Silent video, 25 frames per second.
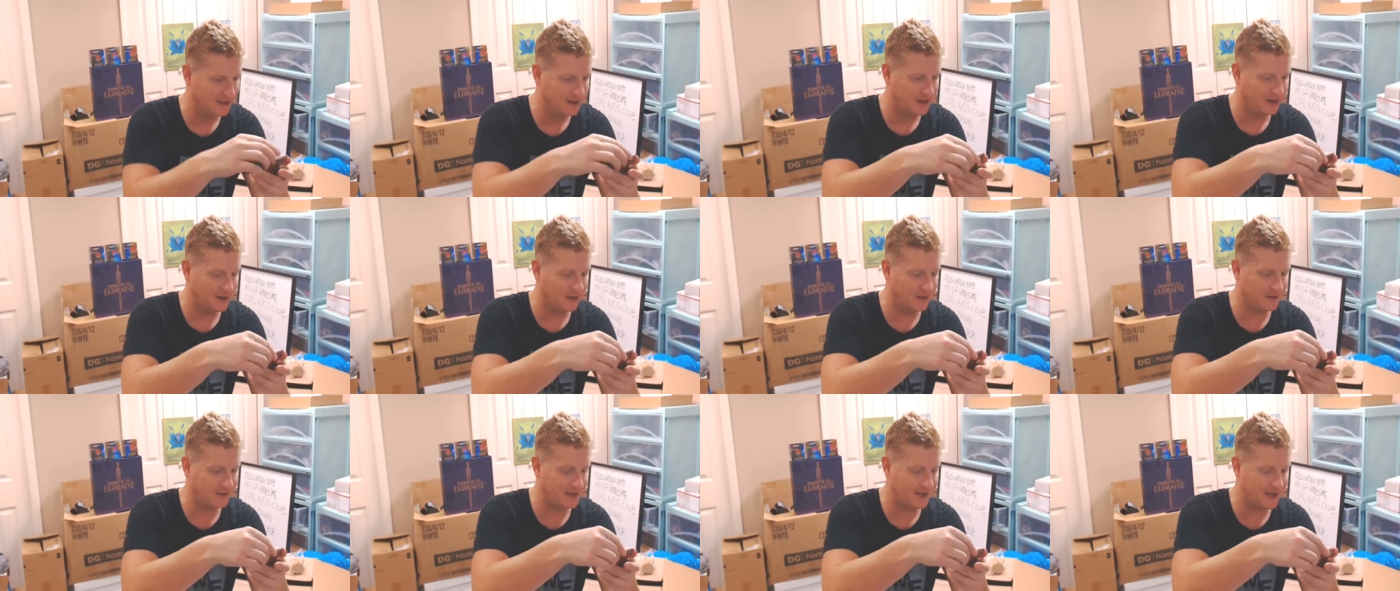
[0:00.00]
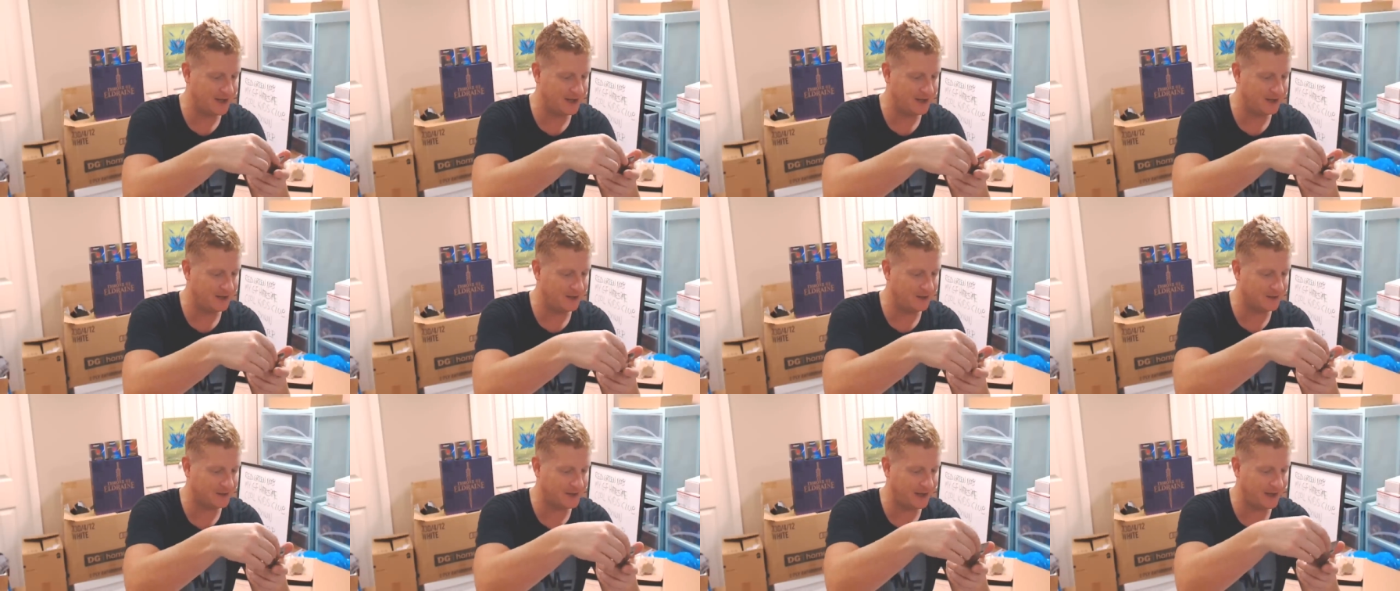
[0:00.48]
Okay,
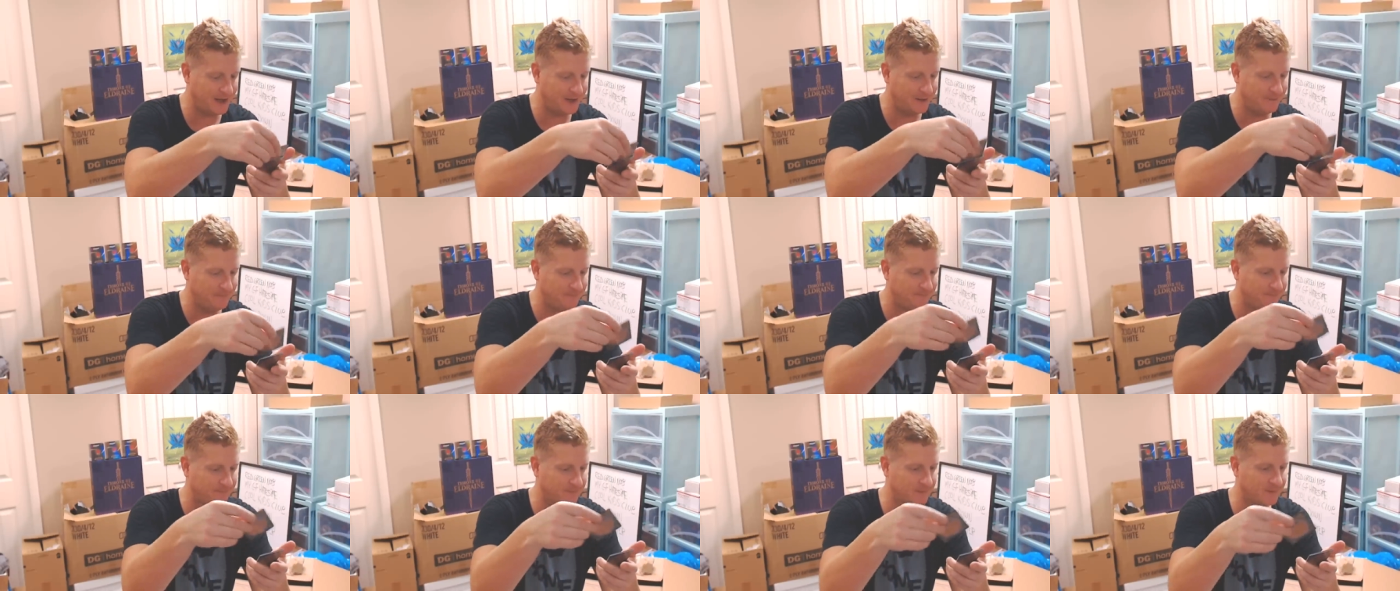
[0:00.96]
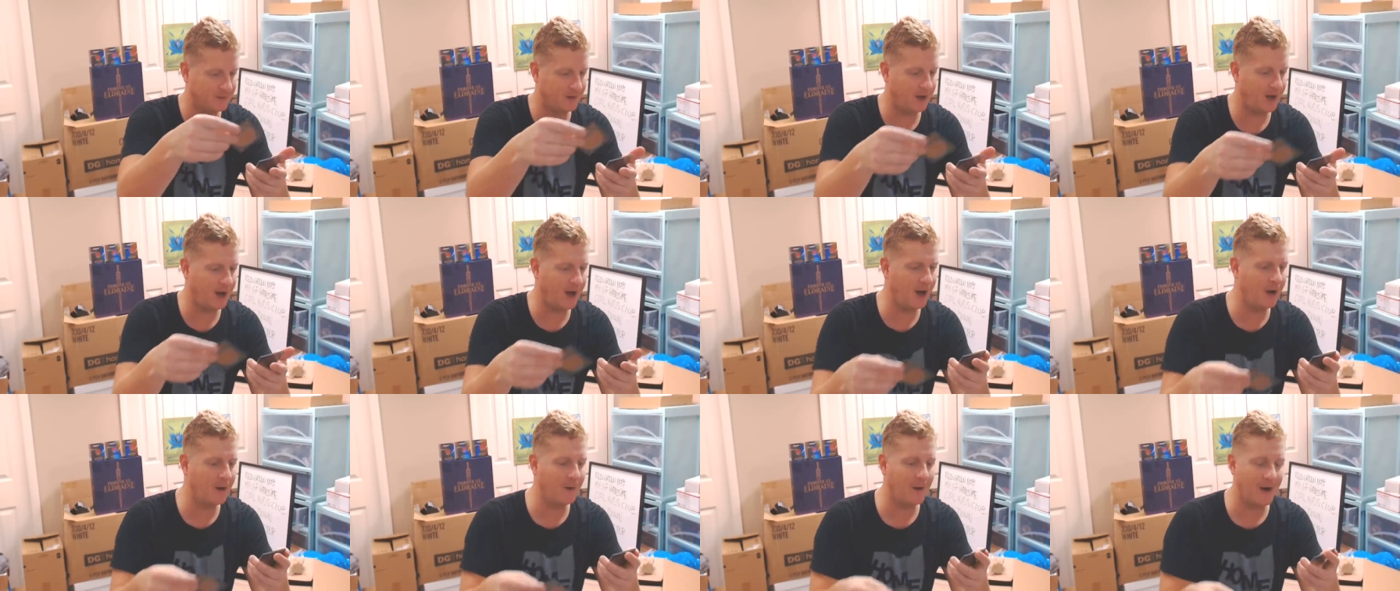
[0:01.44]
okay.
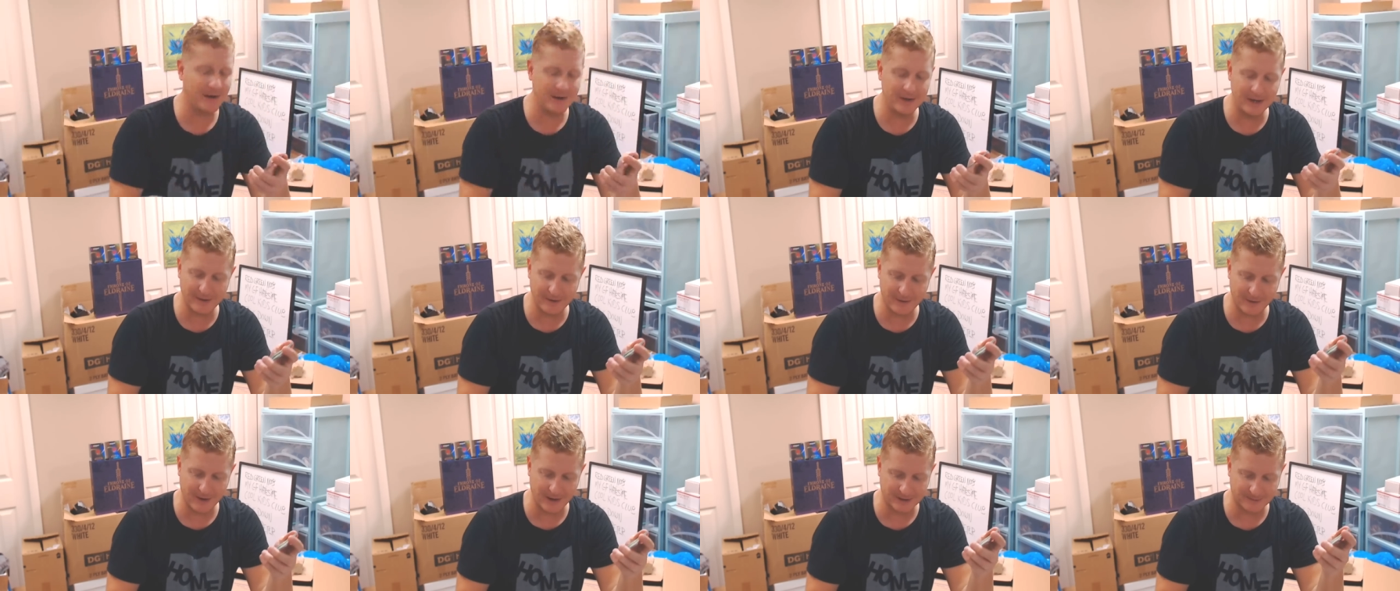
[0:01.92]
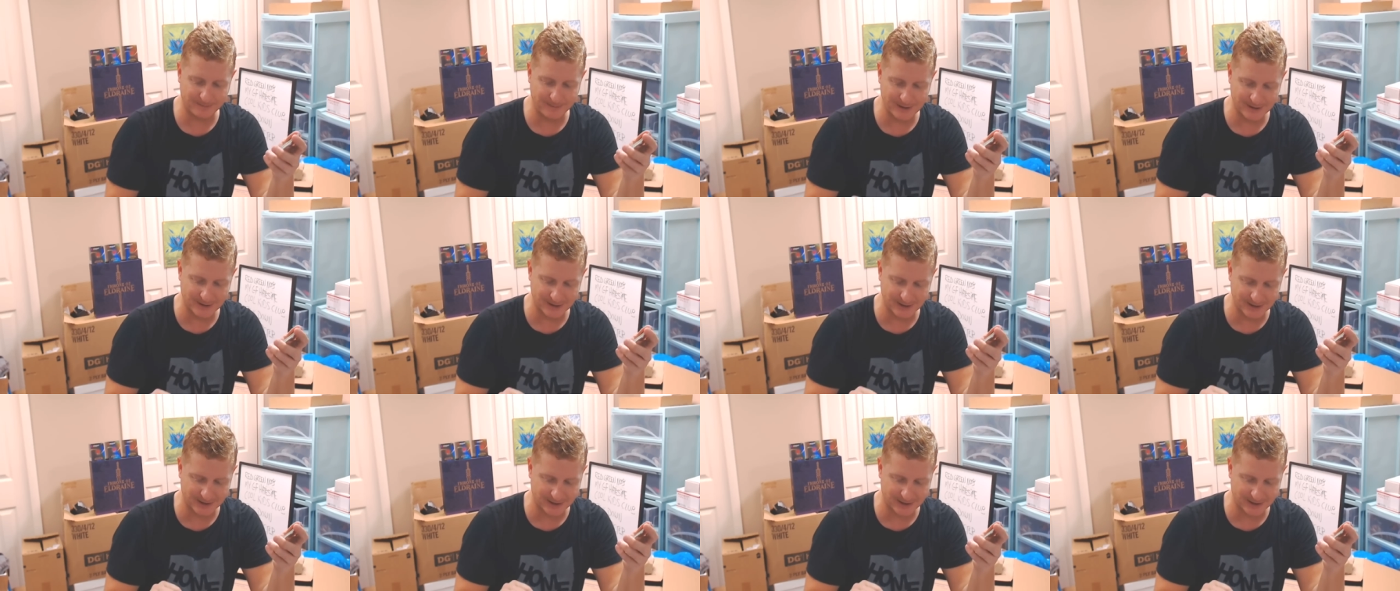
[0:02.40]
Oh, another Auspicious